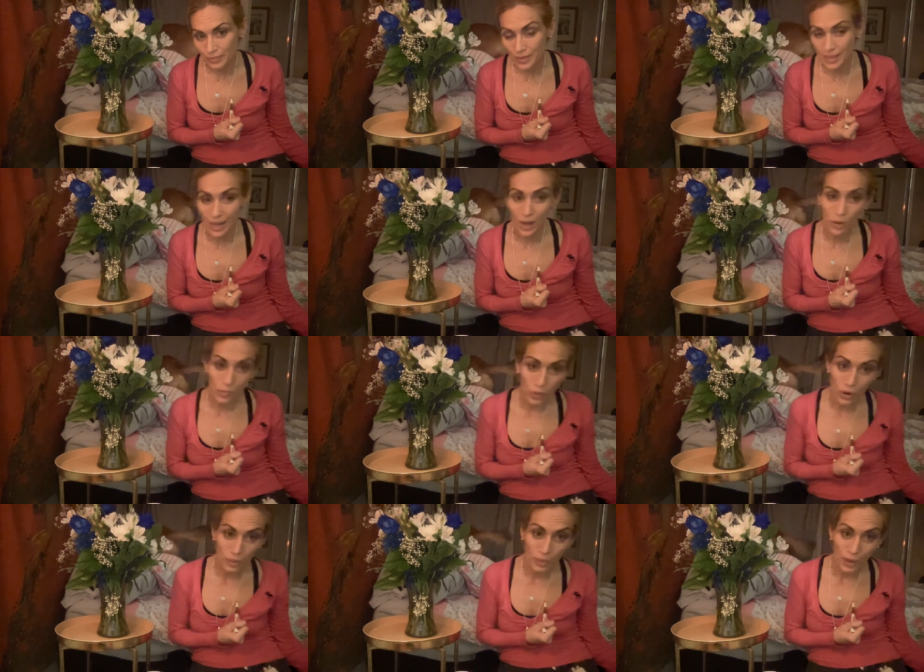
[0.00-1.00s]
Dale
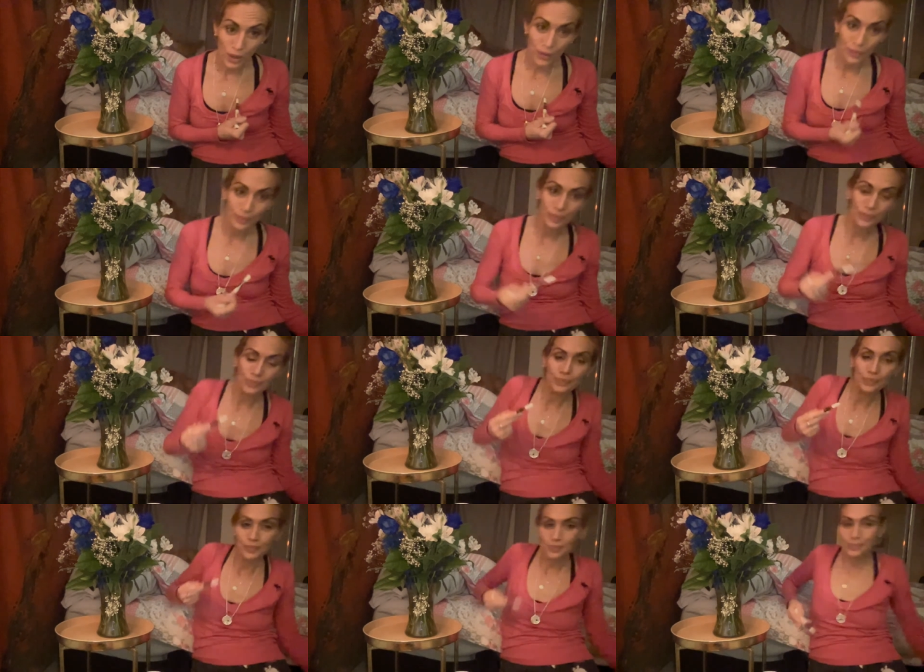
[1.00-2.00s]
Mortimer.
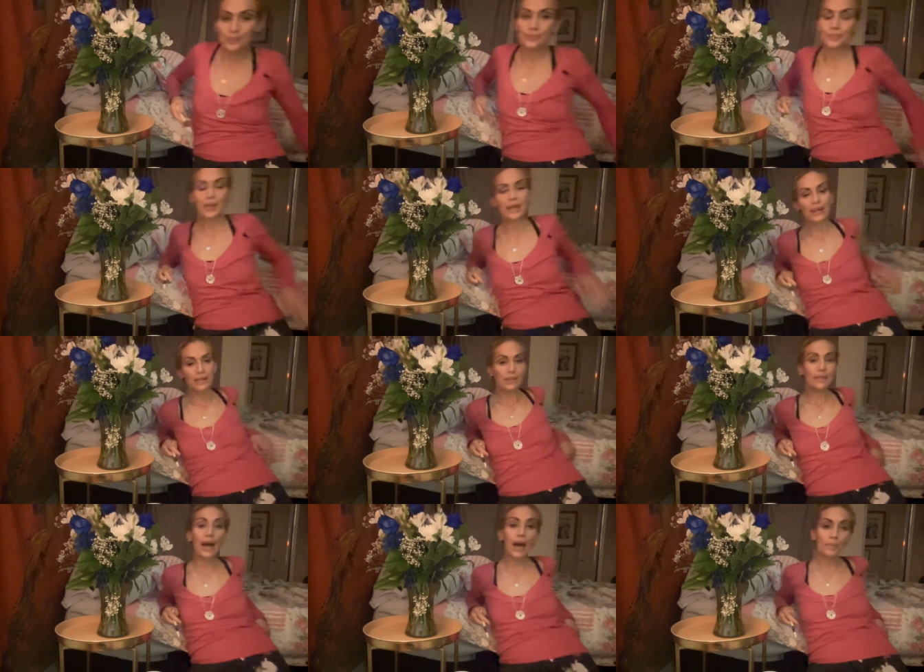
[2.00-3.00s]

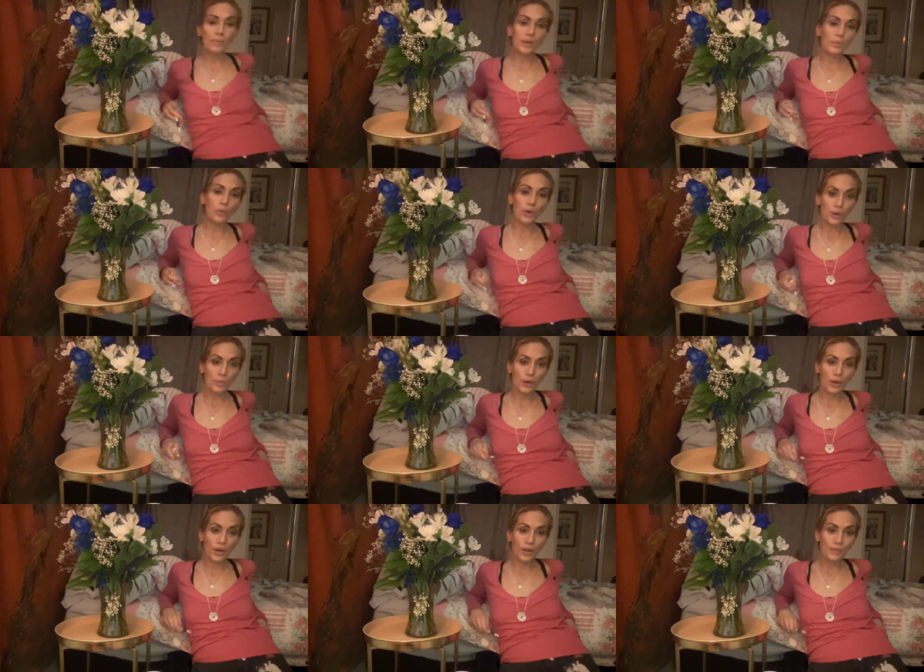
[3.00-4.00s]
Dabney
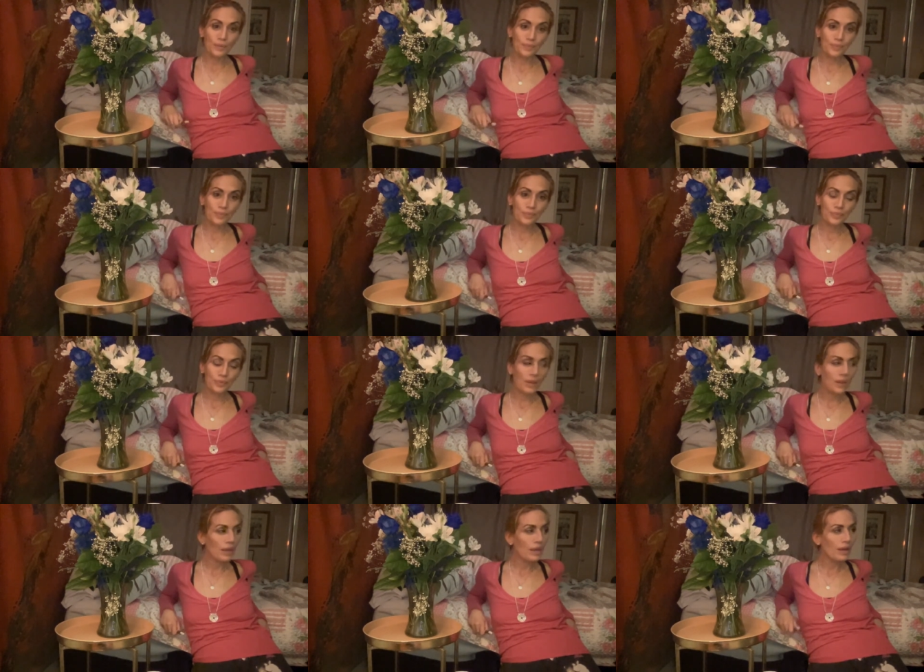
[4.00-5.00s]
Mortimer.
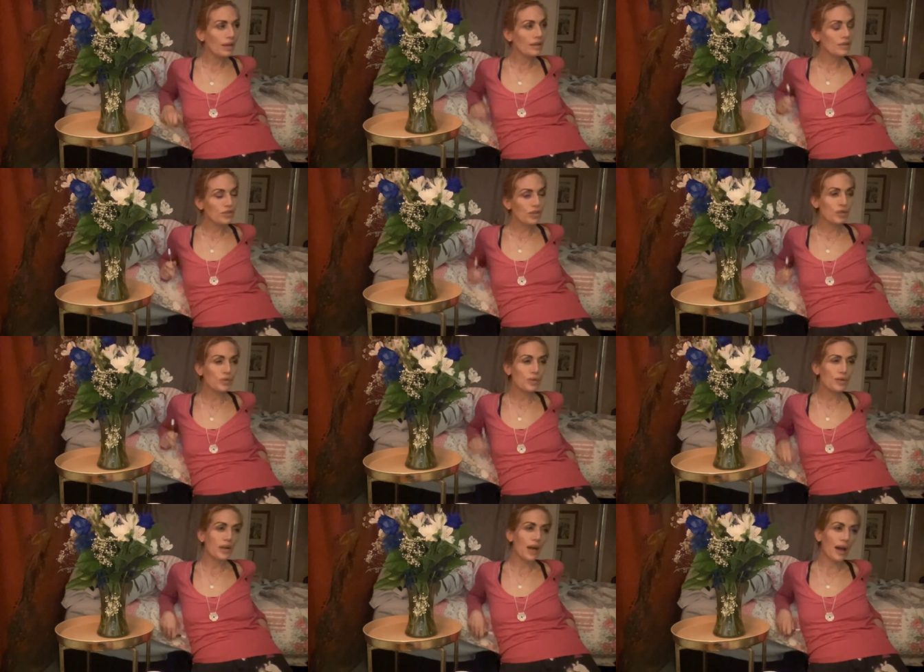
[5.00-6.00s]
Starts with
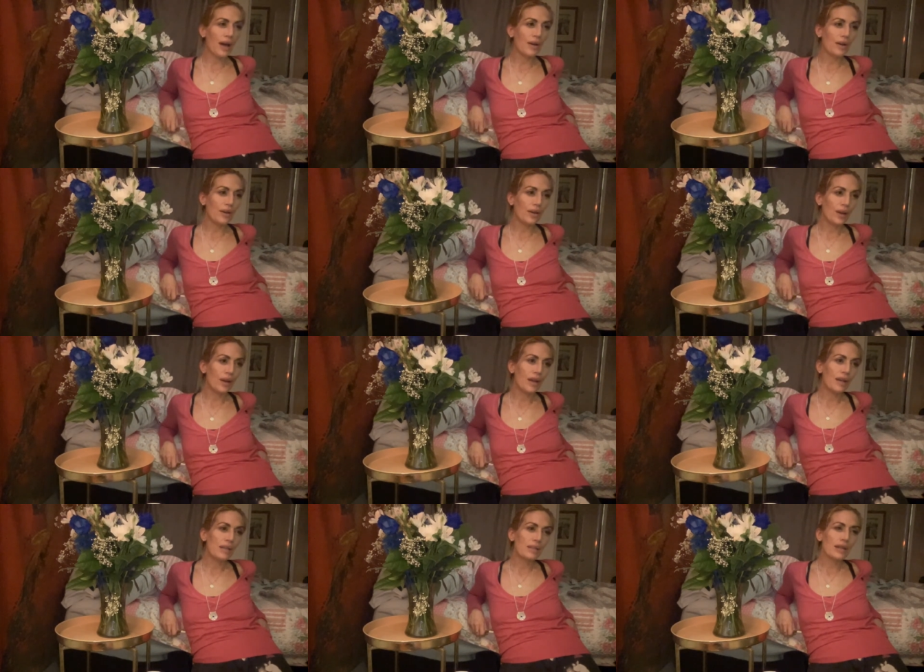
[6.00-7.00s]
an L.
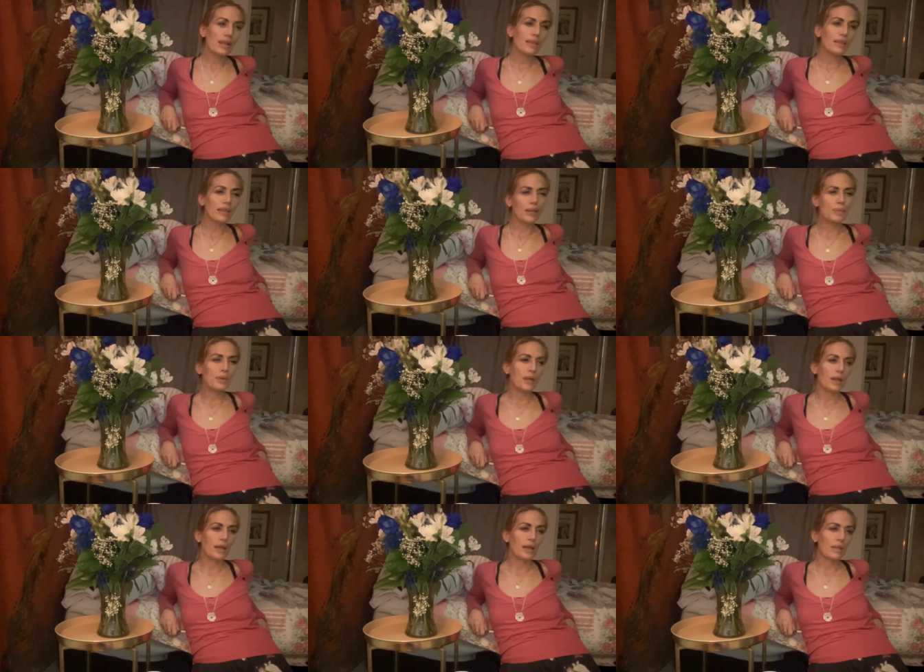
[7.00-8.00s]
It's not
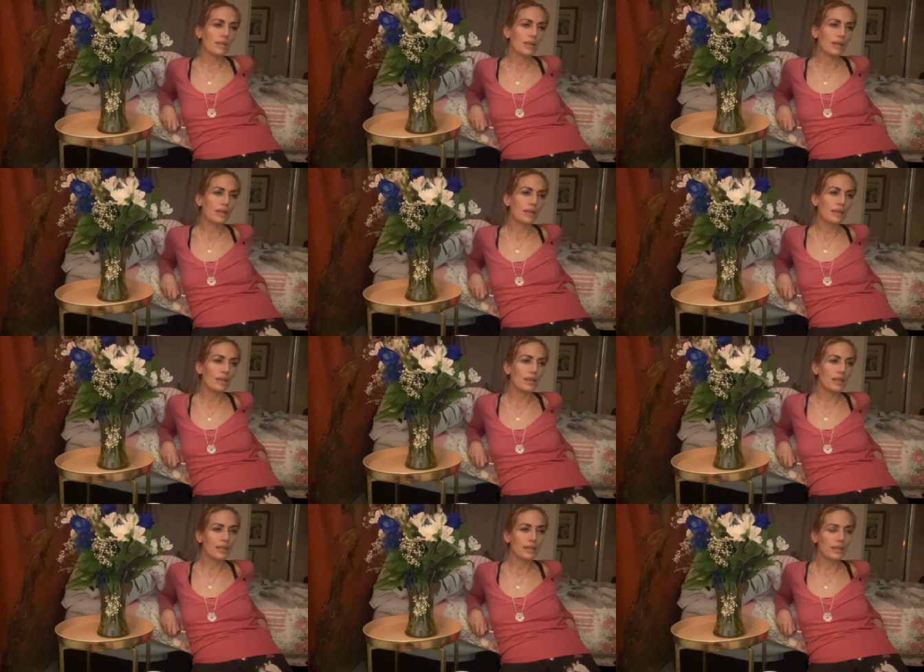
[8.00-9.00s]
Libney. It's like
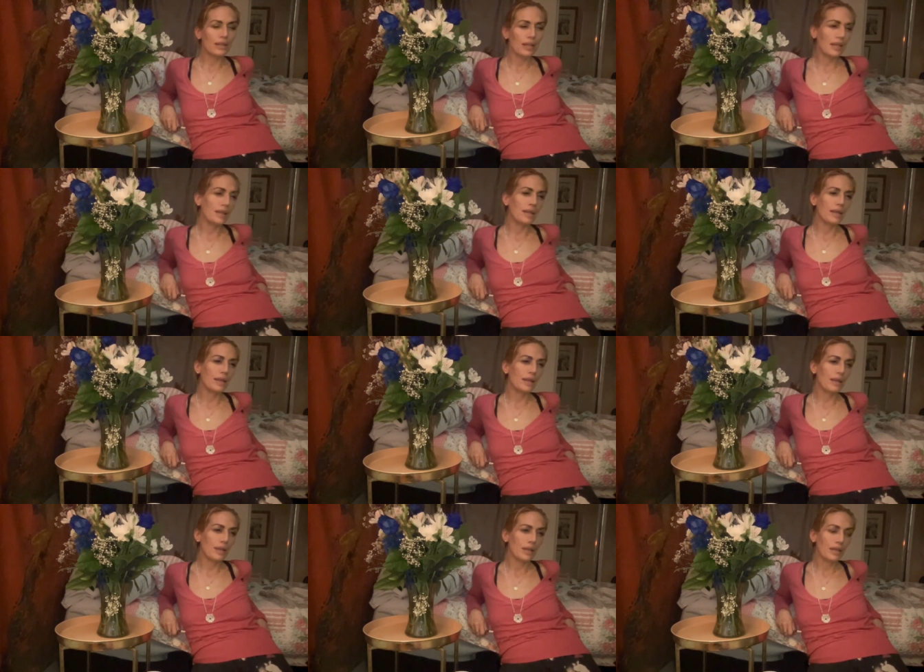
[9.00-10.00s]

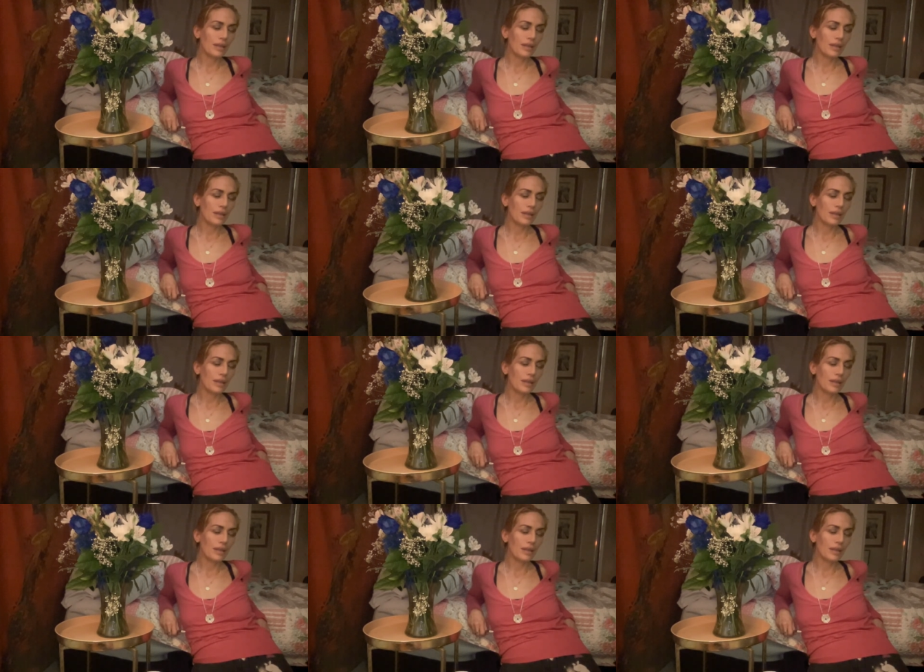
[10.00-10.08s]
Litany.